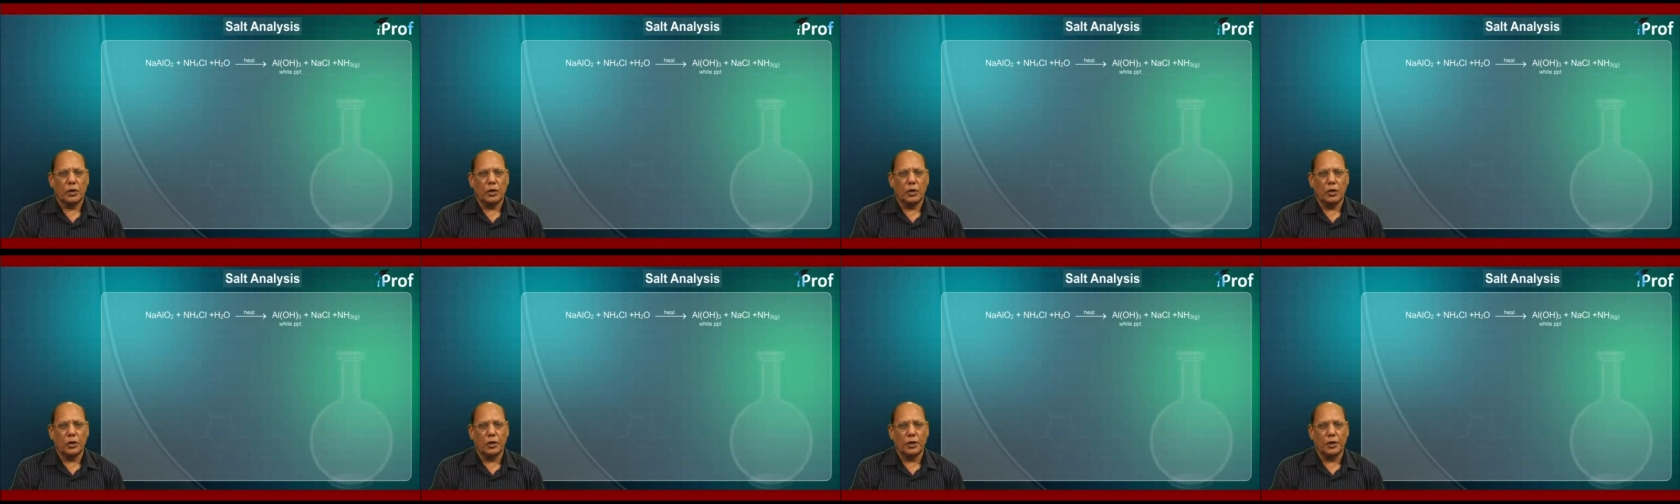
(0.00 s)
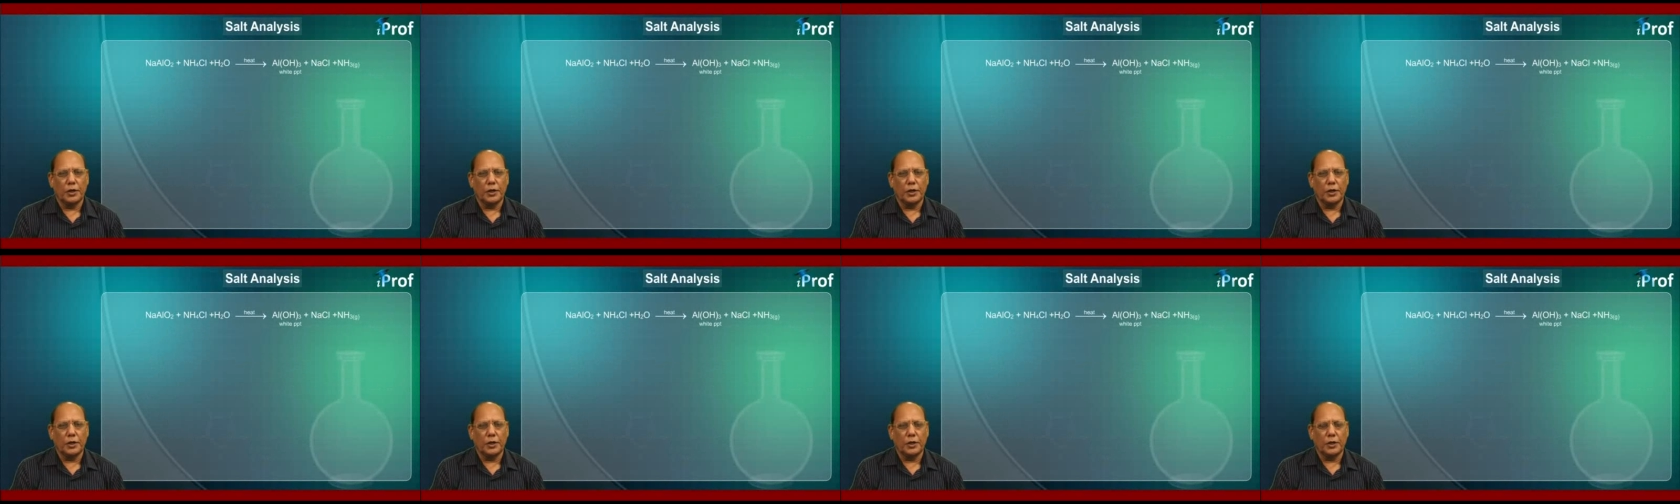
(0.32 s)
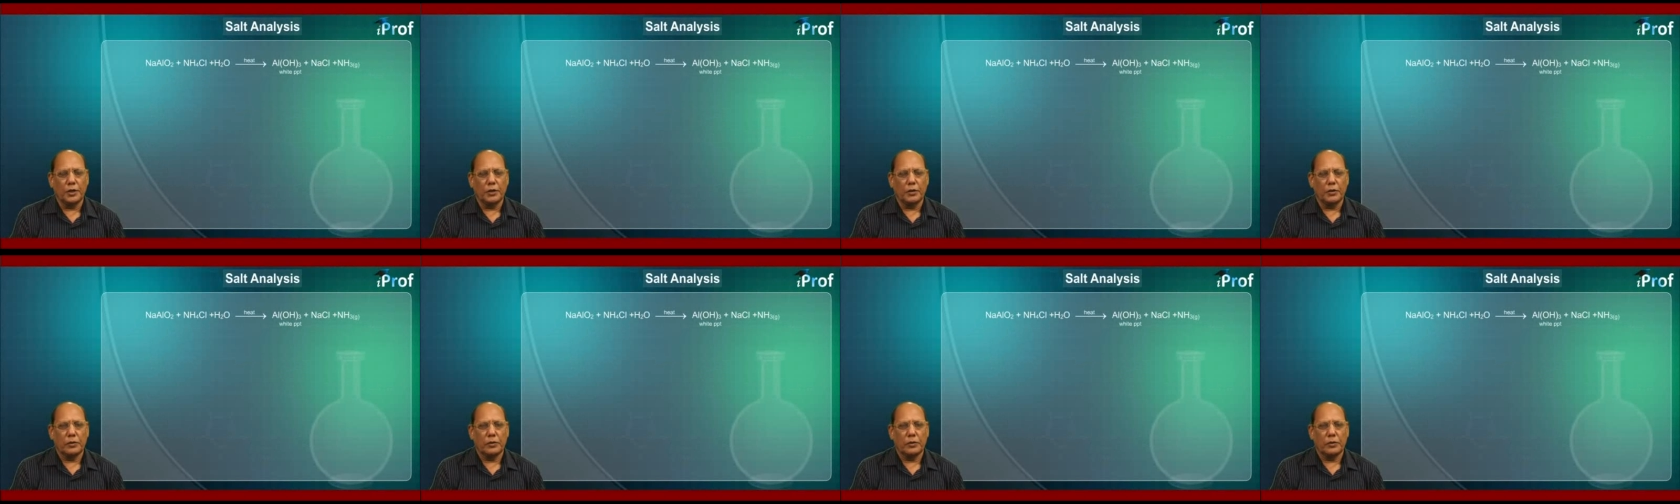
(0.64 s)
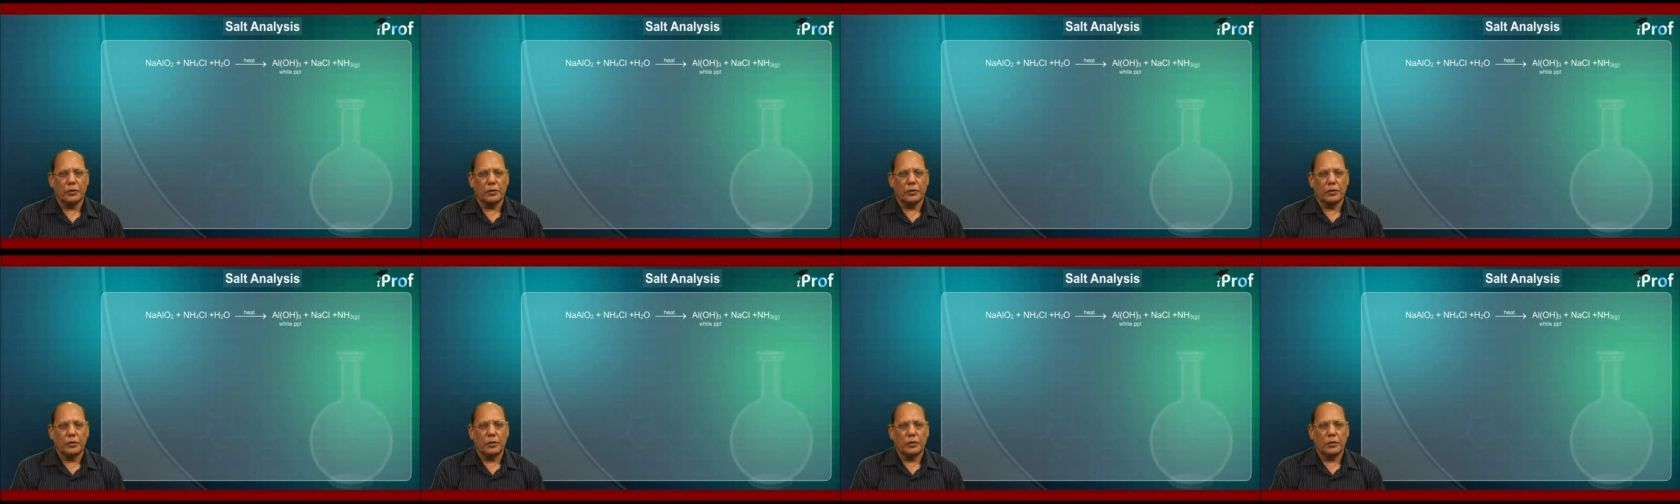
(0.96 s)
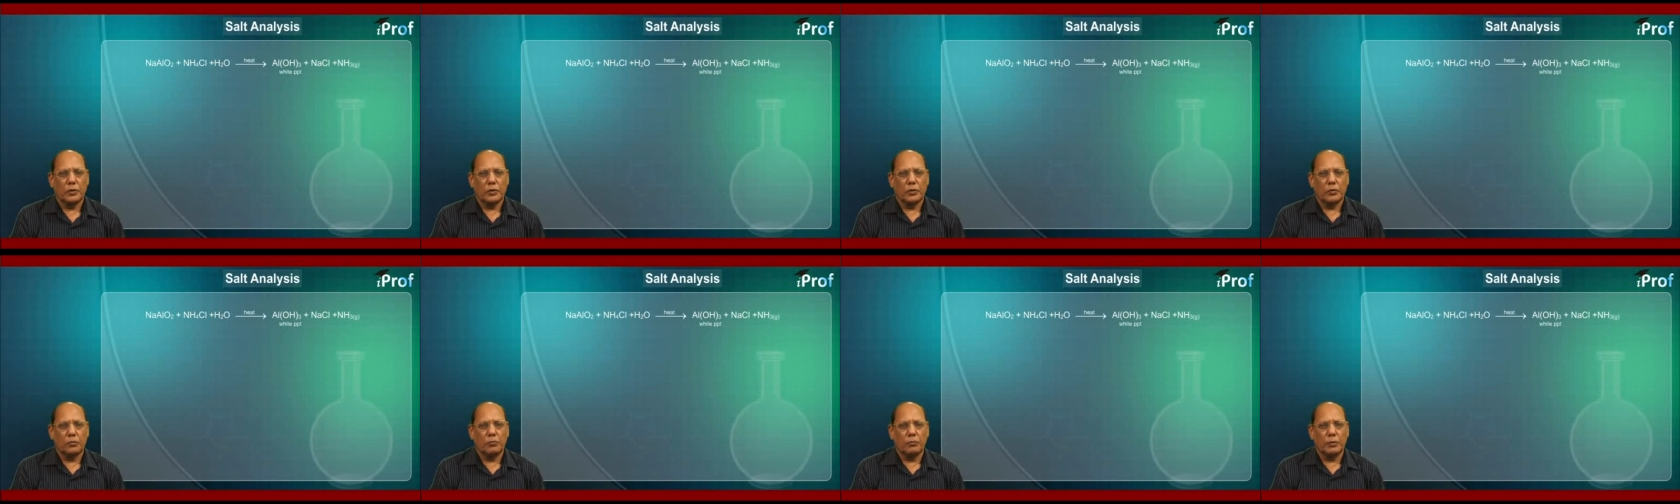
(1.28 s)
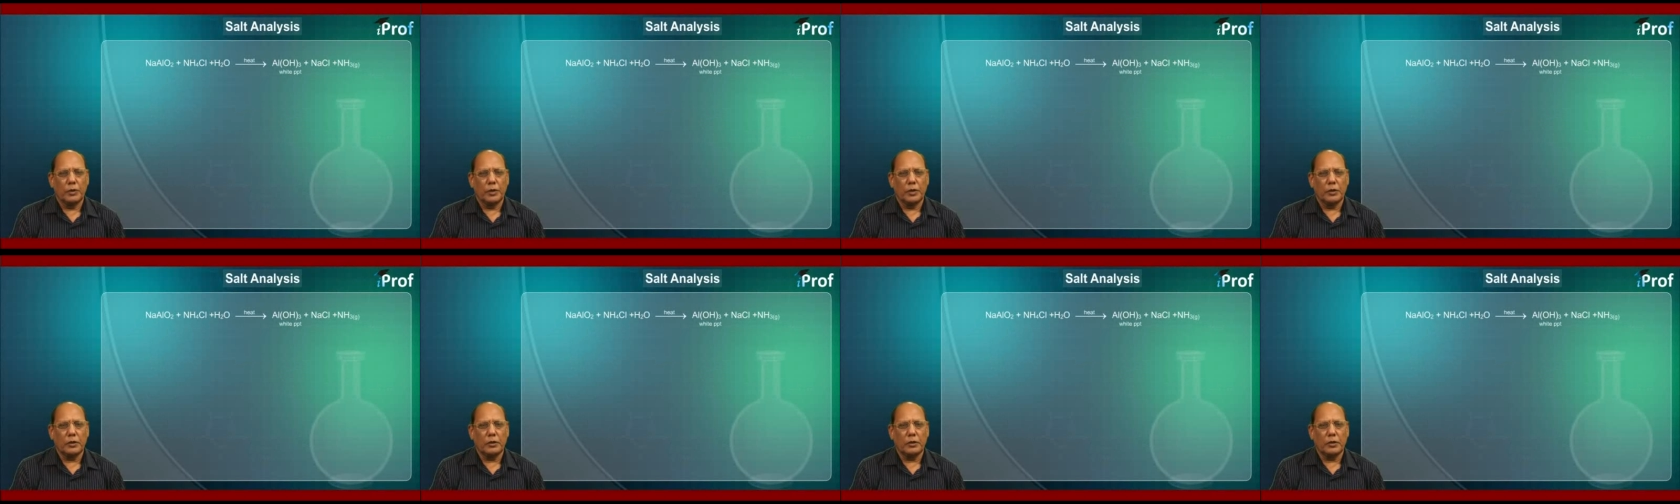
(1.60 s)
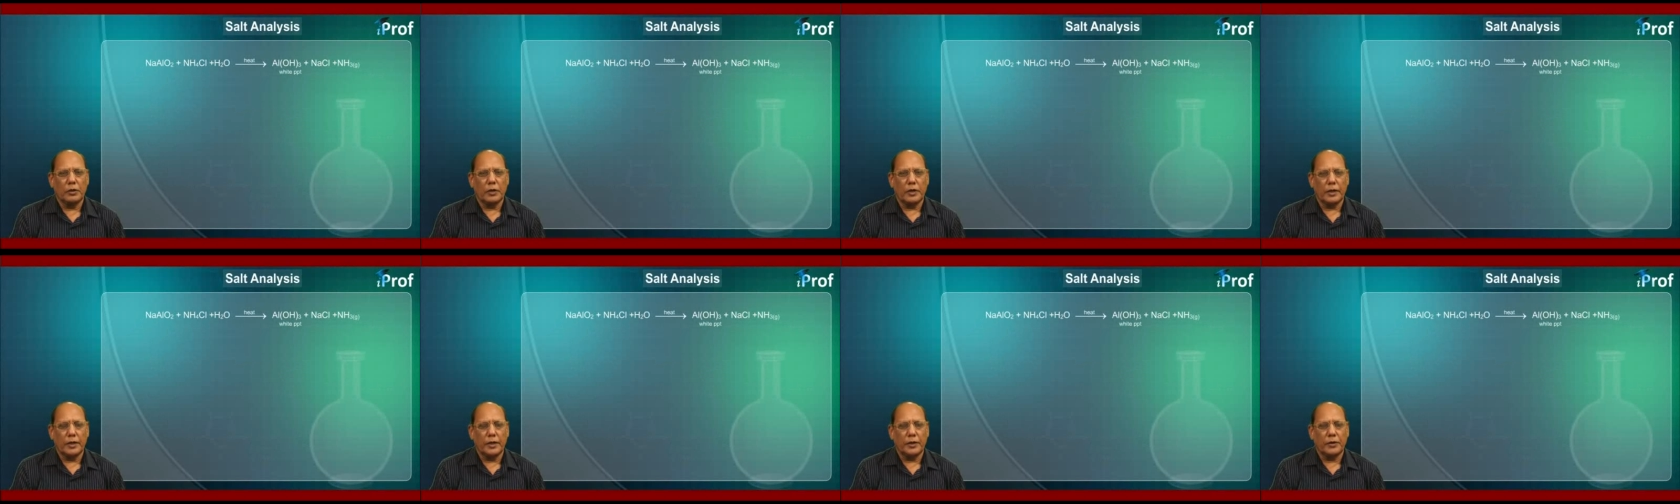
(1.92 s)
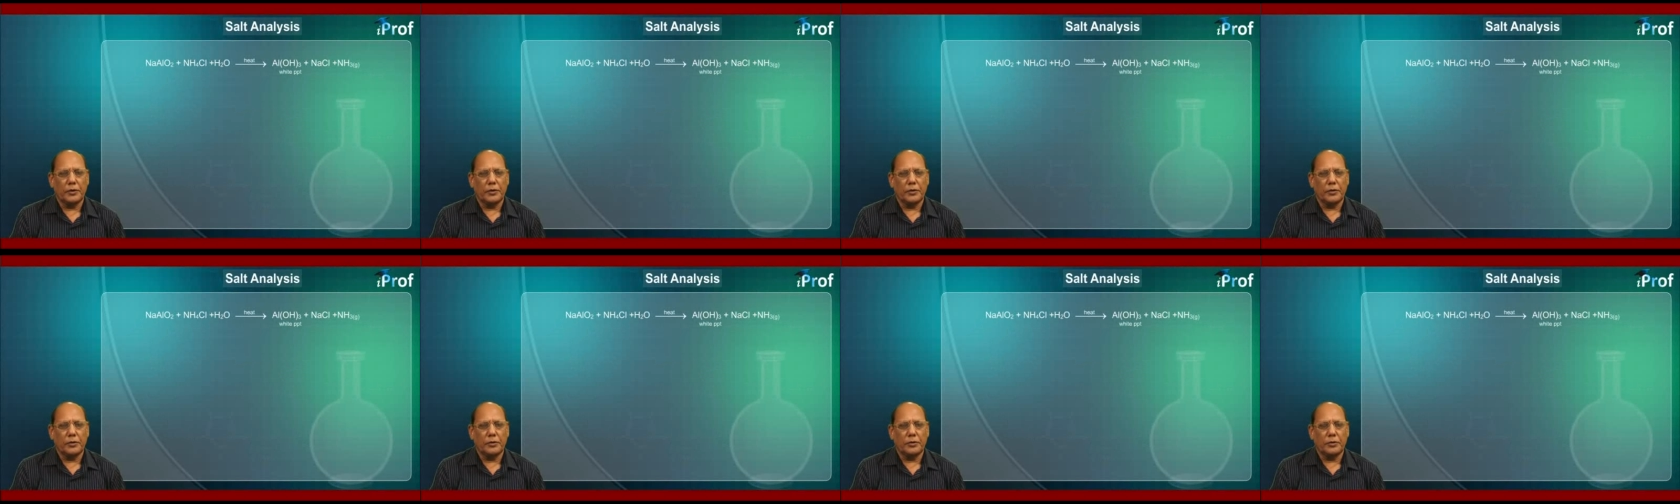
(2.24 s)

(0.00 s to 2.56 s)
On heating we get